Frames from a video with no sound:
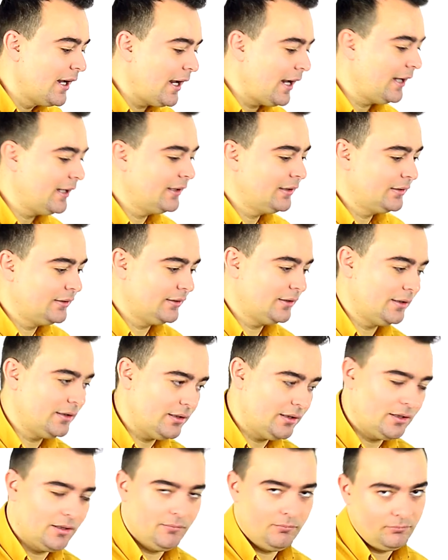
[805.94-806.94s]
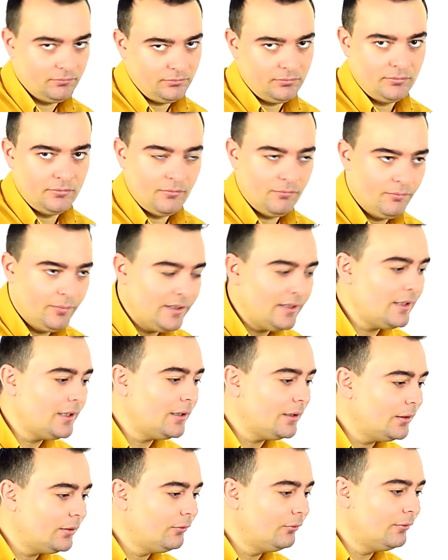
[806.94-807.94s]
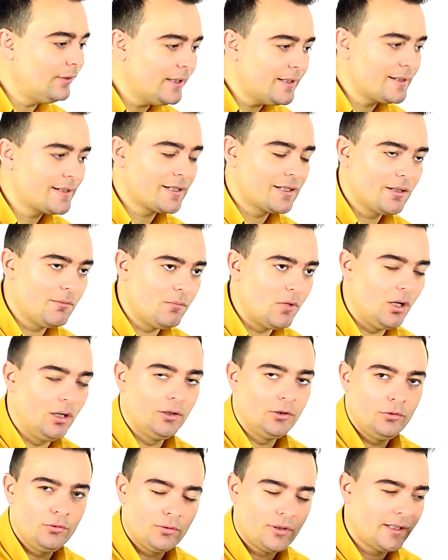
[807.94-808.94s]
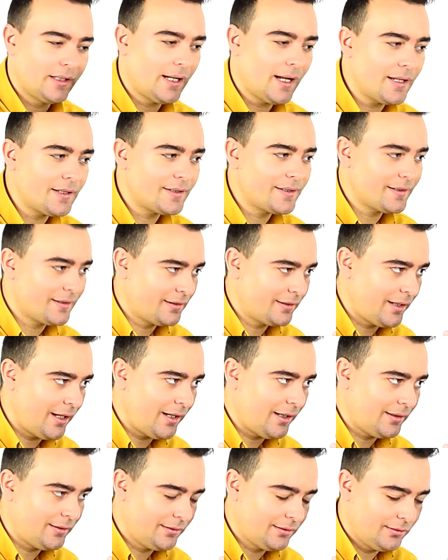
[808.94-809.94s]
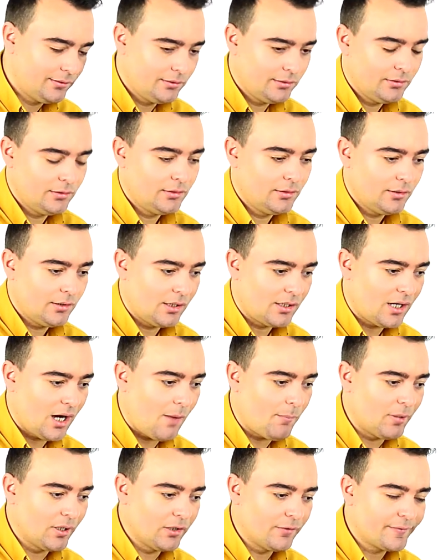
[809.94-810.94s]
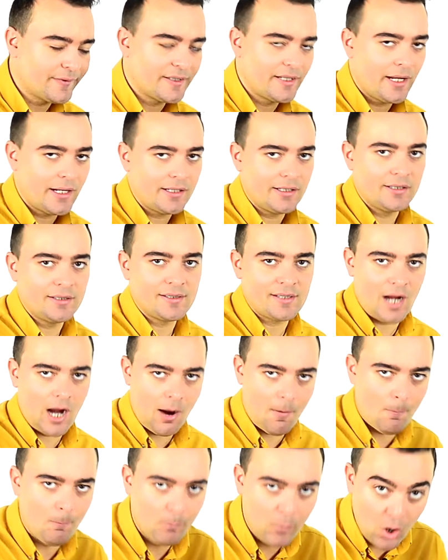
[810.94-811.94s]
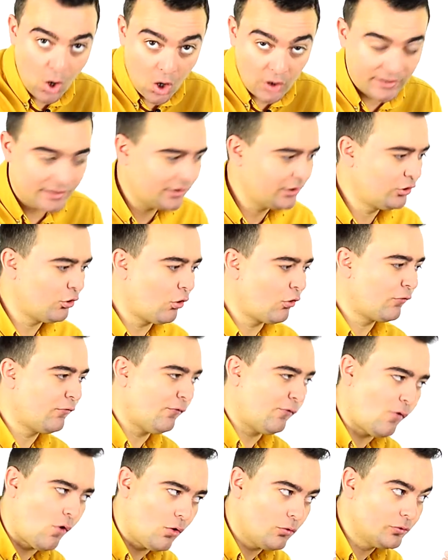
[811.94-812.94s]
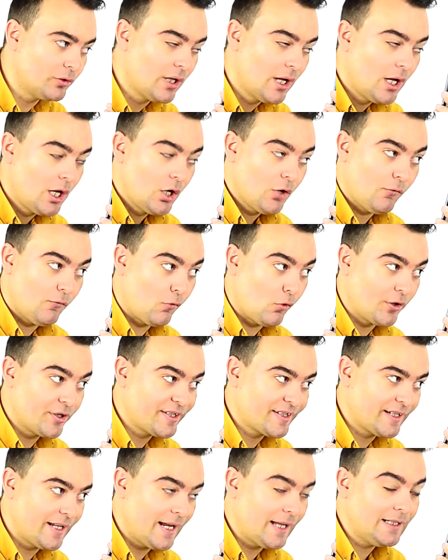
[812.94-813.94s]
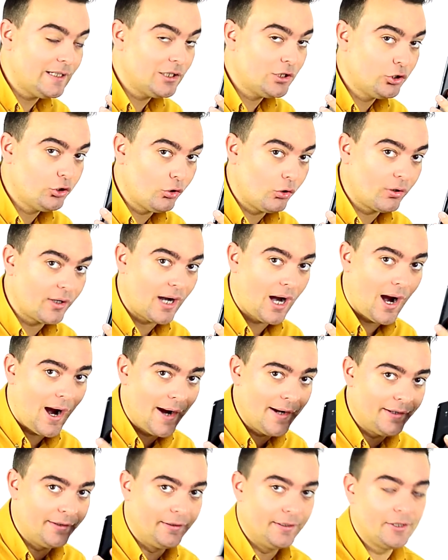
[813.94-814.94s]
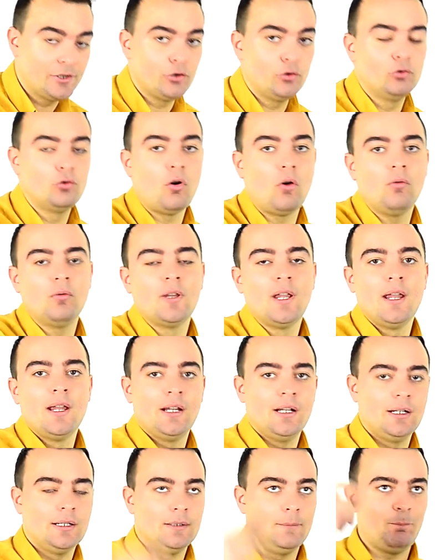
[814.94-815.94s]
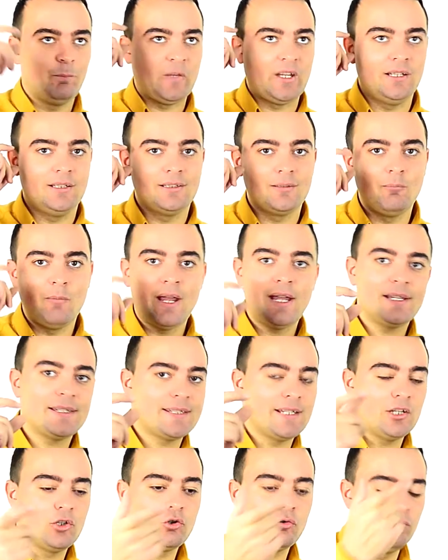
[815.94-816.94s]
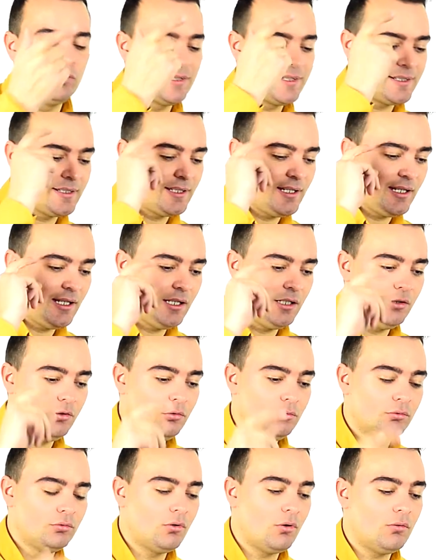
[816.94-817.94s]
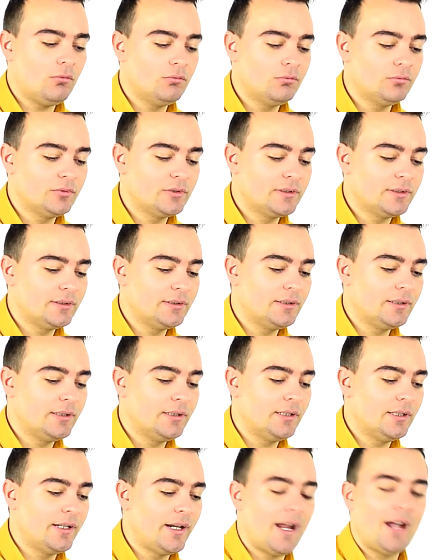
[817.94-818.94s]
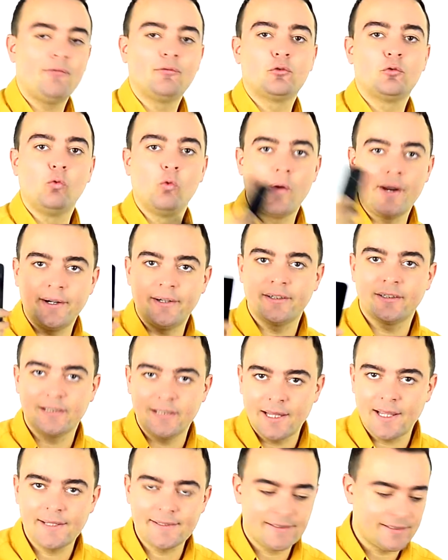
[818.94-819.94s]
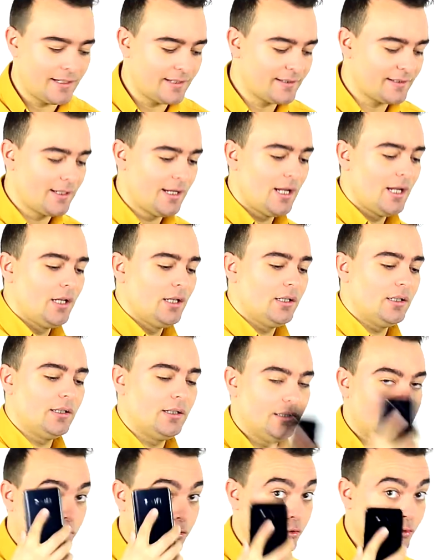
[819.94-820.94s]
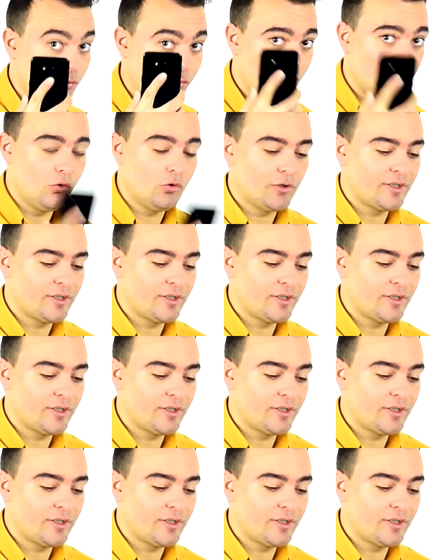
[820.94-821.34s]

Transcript: and be reasonable. You can stand a couple of seconds unblocking your phone for scanning your iris. You don't in the message you will see you don't have to wear glasses to